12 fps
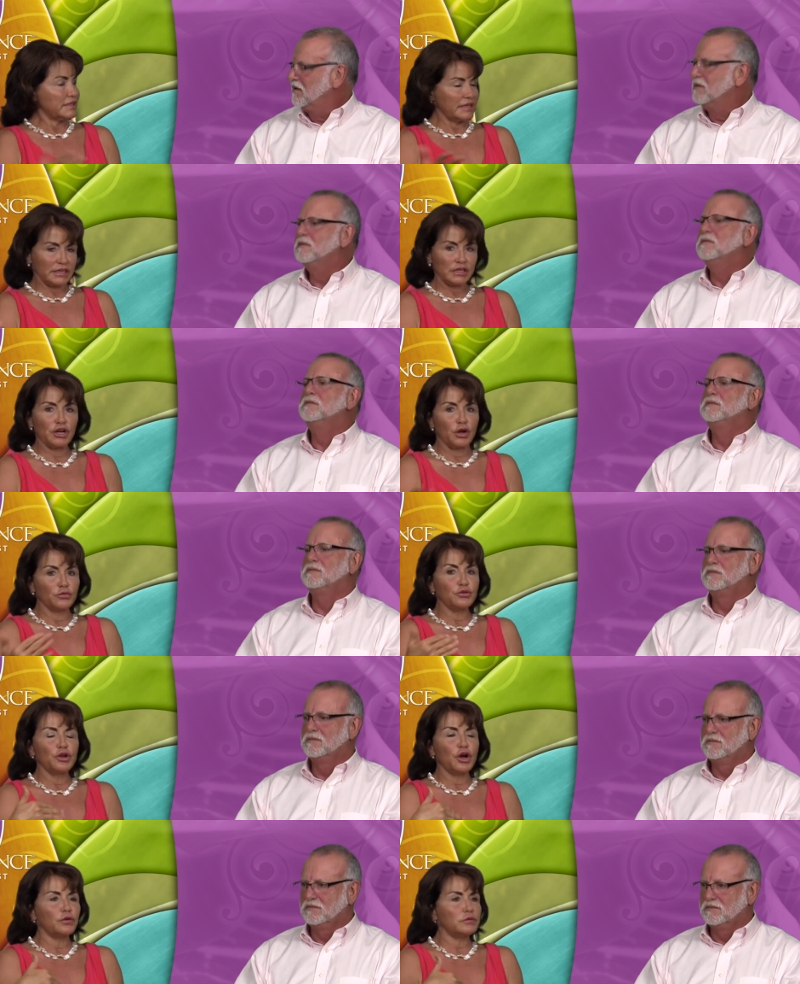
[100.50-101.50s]
Speaker 1: See, you know,
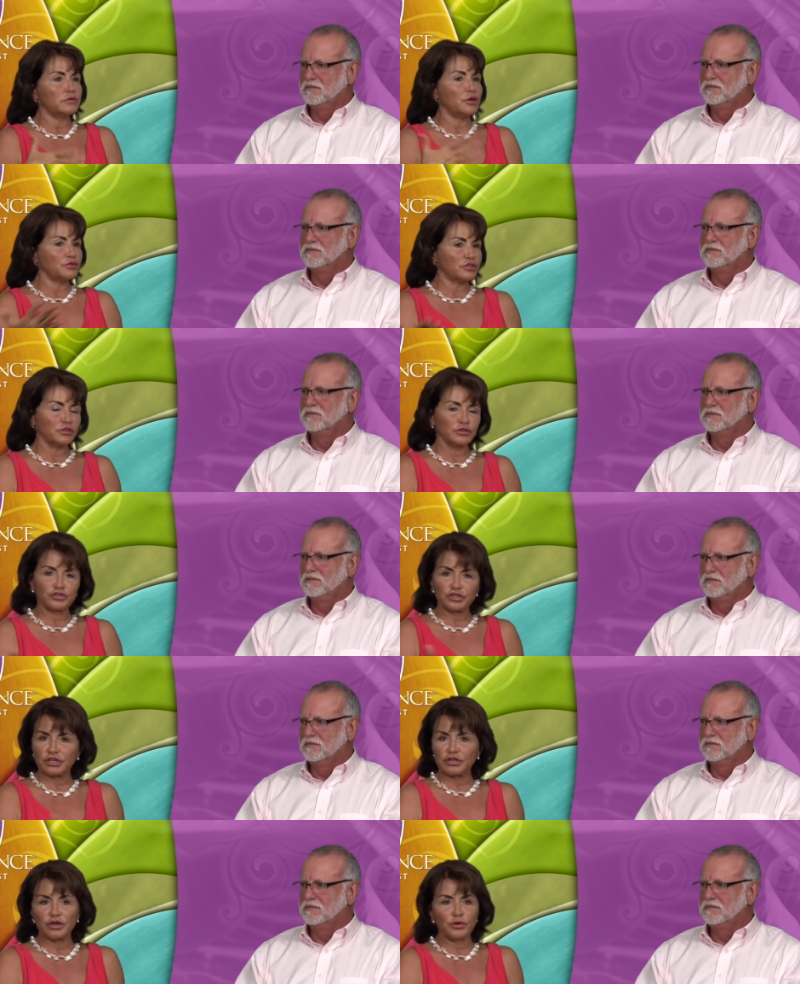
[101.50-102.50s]
no
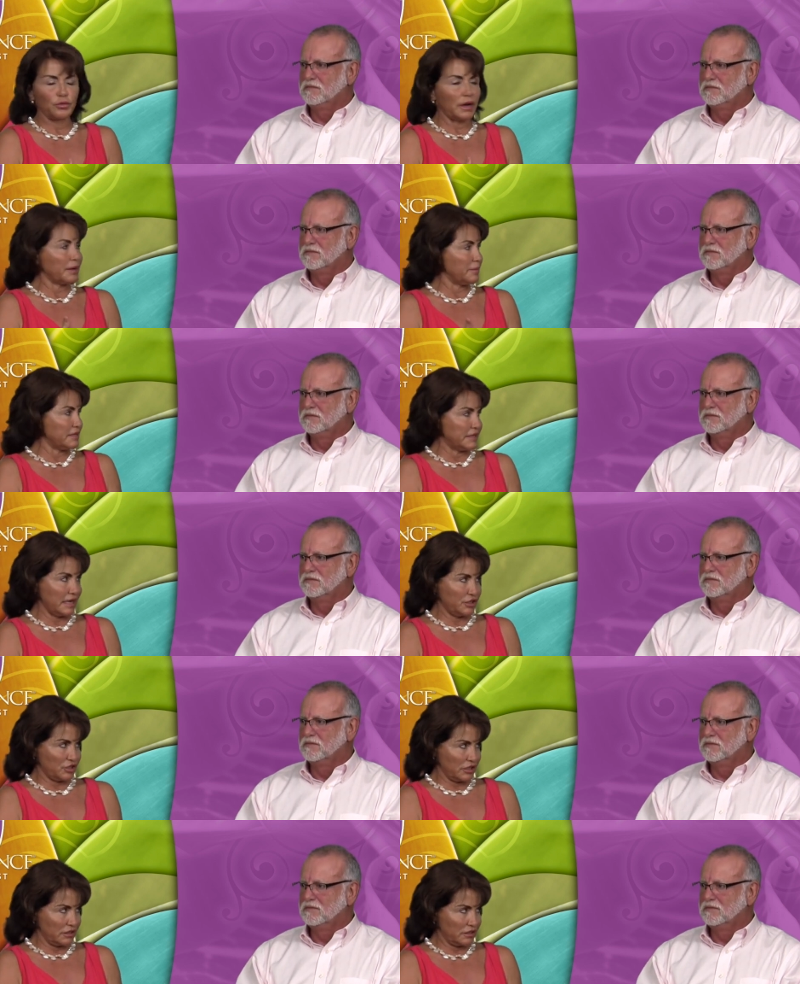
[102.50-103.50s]
solution, no
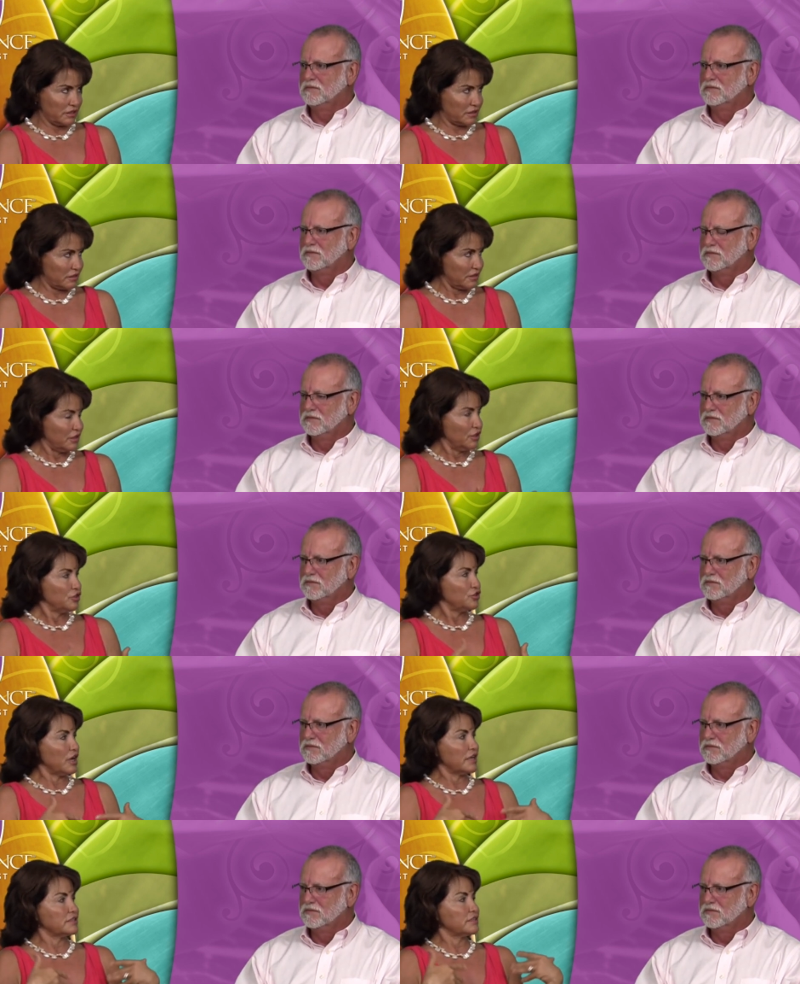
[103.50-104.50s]
recommendations,
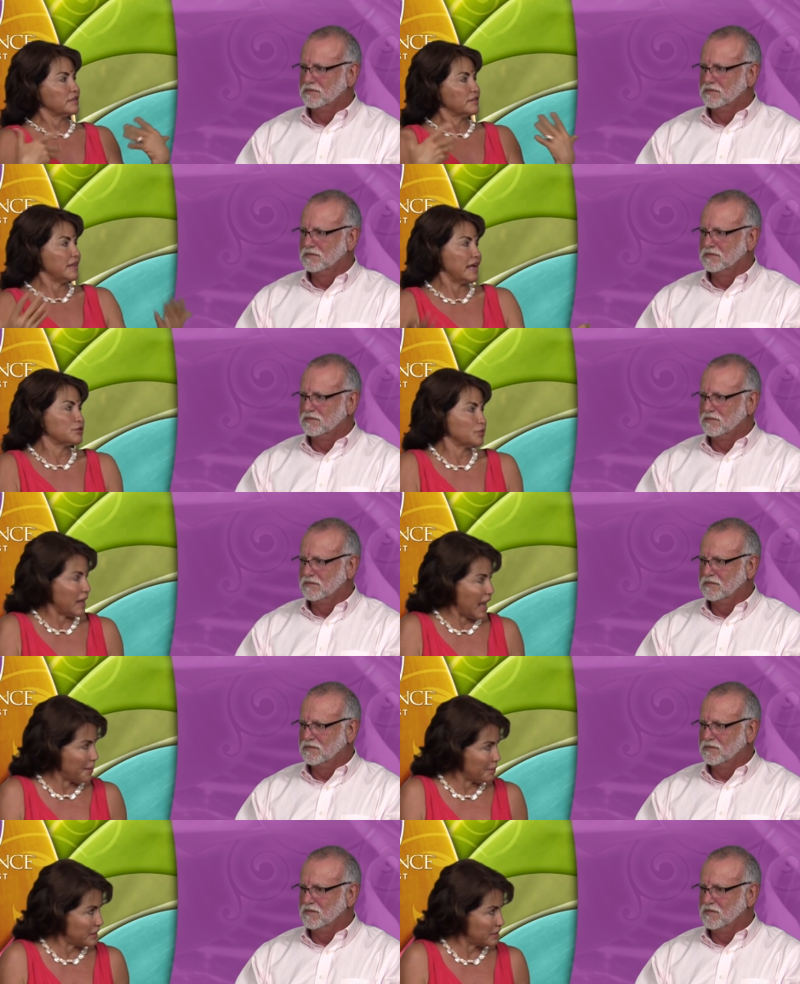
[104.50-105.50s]
just that's what
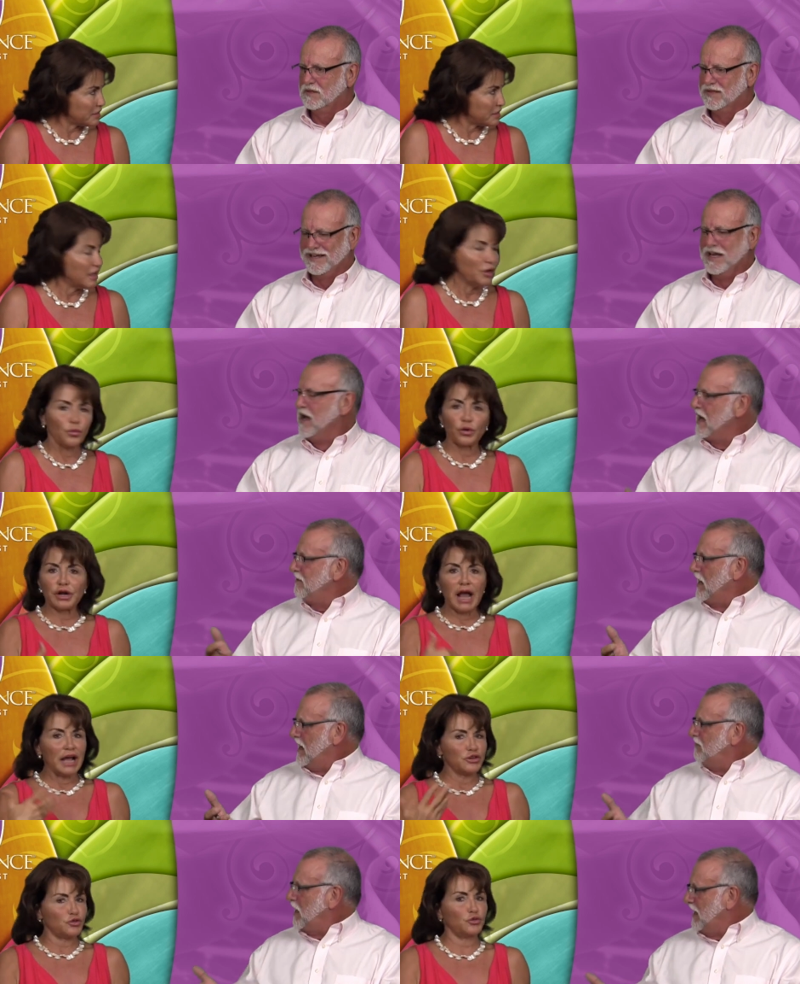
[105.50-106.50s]
happens. We're
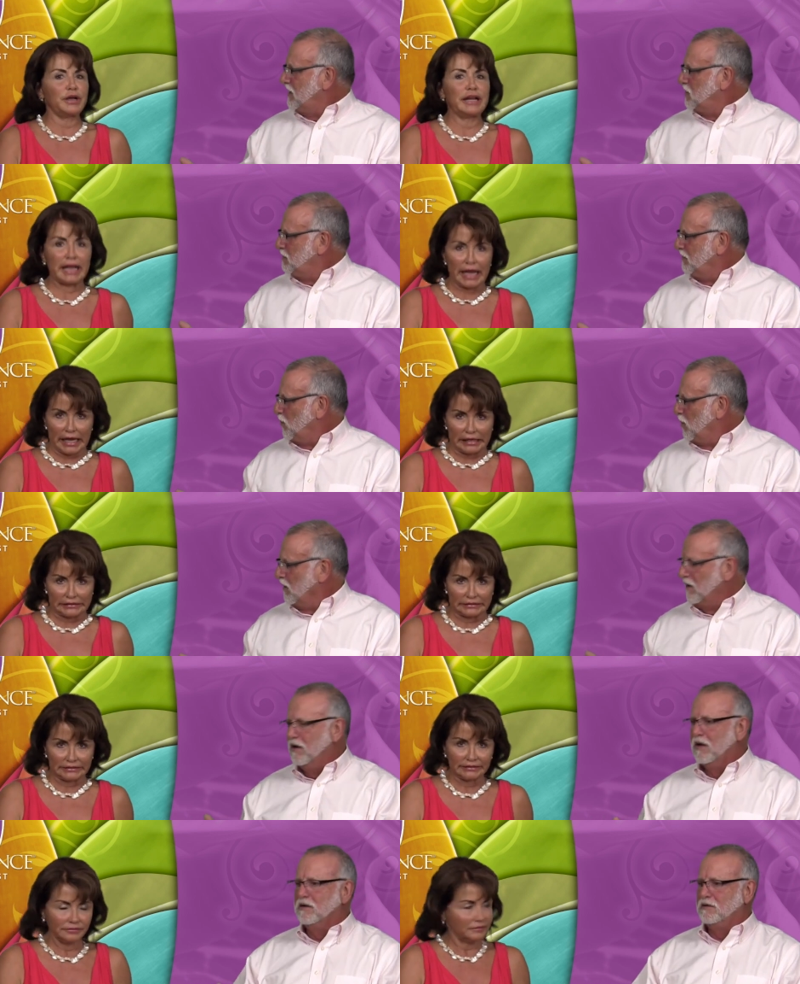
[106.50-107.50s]
Speaker 2: not treating it.
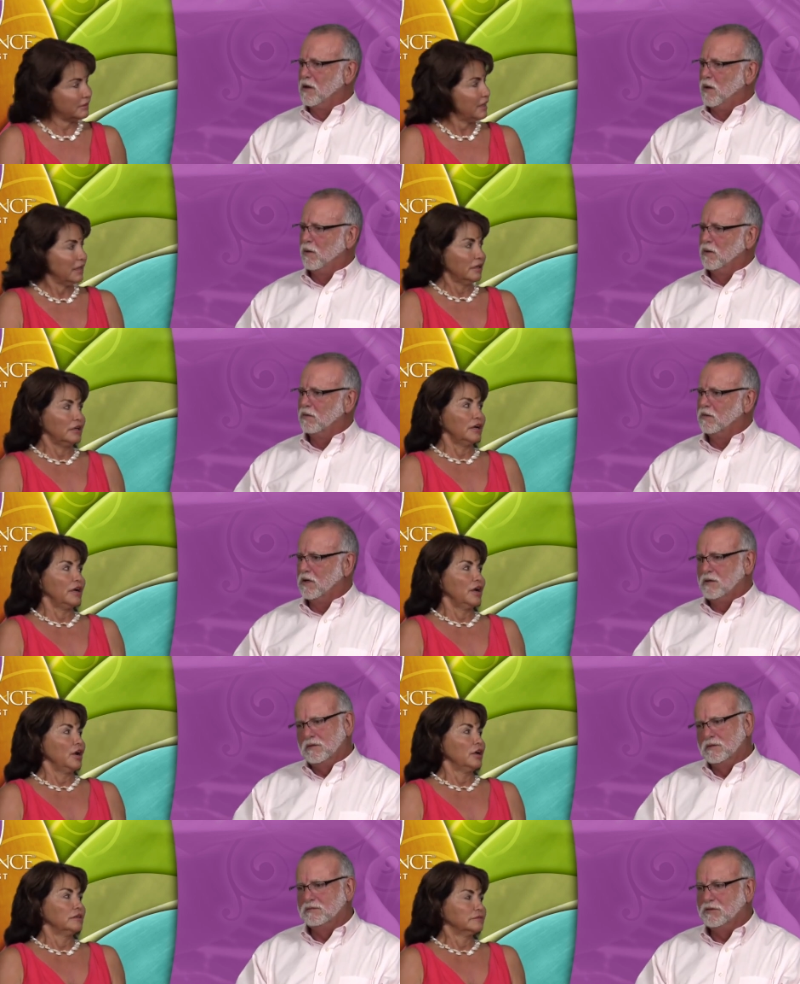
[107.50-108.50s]
No,
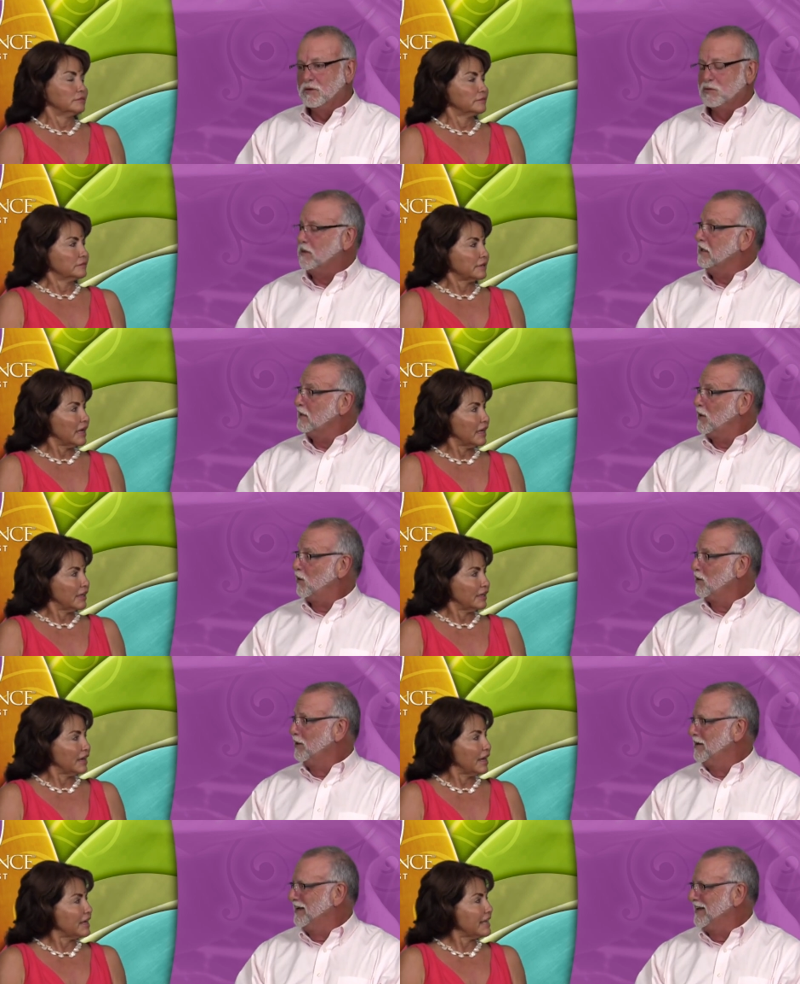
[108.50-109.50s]
well, you must be getting older.
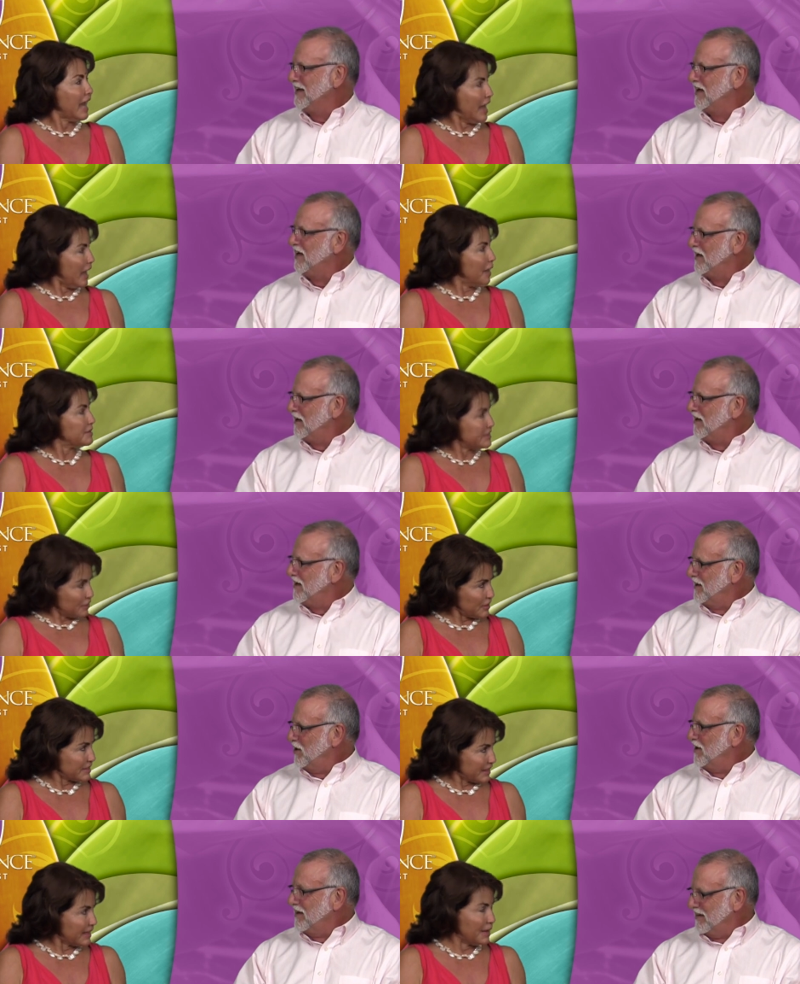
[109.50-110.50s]
Speaker 1: Yeah,
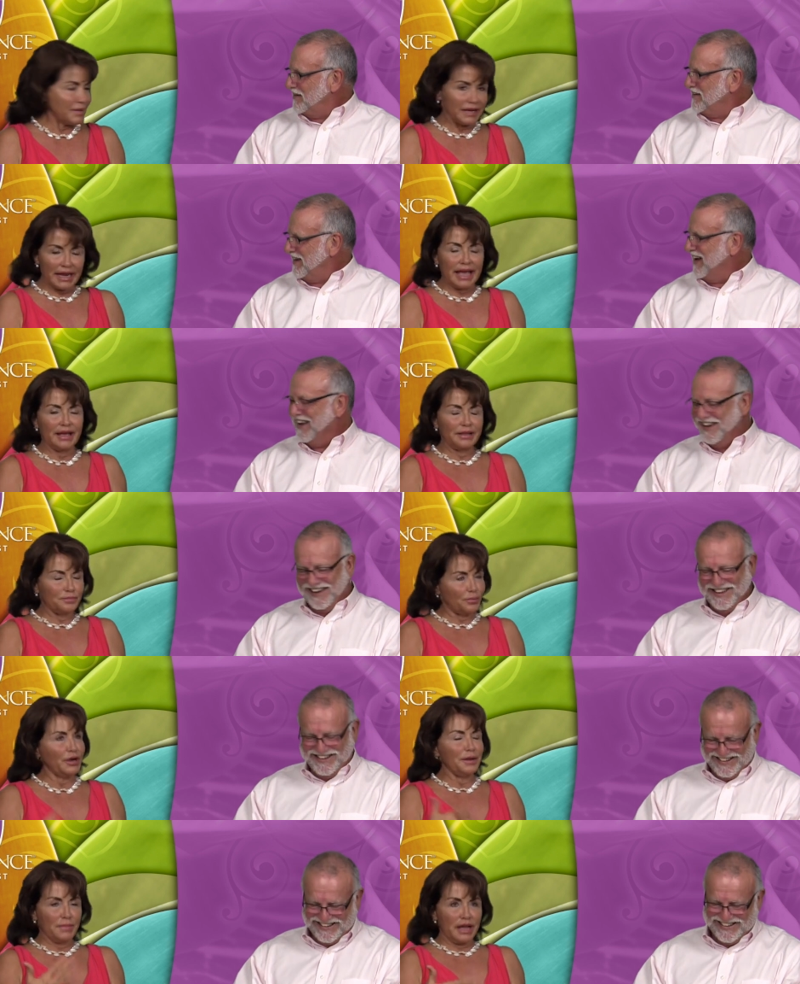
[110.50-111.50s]
seriously. I mean,
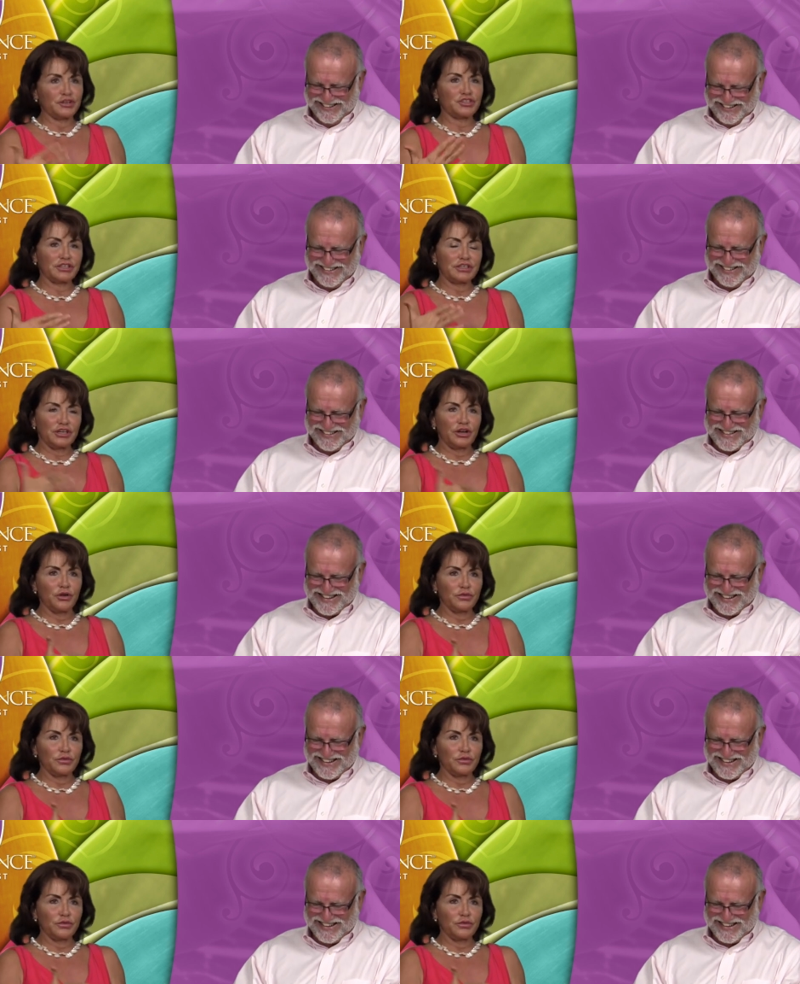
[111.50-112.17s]
pretty much, you